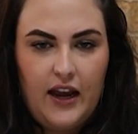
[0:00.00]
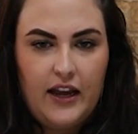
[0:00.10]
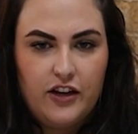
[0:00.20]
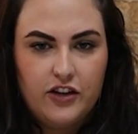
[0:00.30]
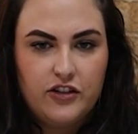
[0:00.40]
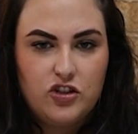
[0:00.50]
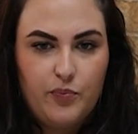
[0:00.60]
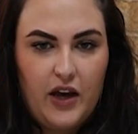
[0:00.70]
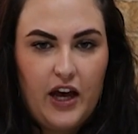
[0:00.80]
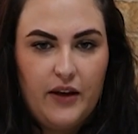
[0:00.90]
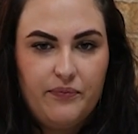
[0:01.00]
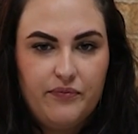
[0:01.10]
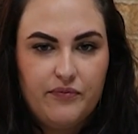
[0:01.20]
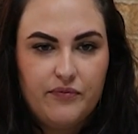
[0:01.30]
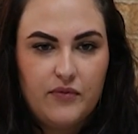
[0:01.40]
at your spa?
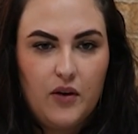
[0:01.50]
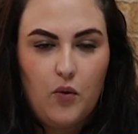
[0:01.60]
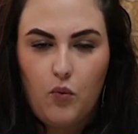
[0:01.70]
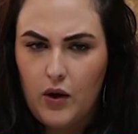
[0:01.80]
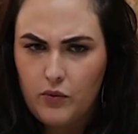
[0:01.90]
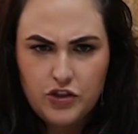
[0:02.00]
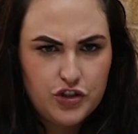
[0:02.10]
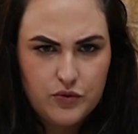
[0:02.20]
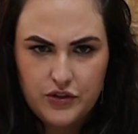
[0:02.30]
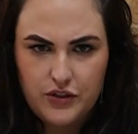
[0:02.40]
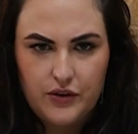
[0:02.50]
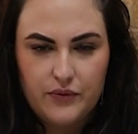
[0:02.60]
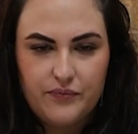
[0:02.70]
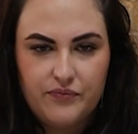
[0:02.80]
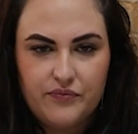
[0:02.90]
What would you do?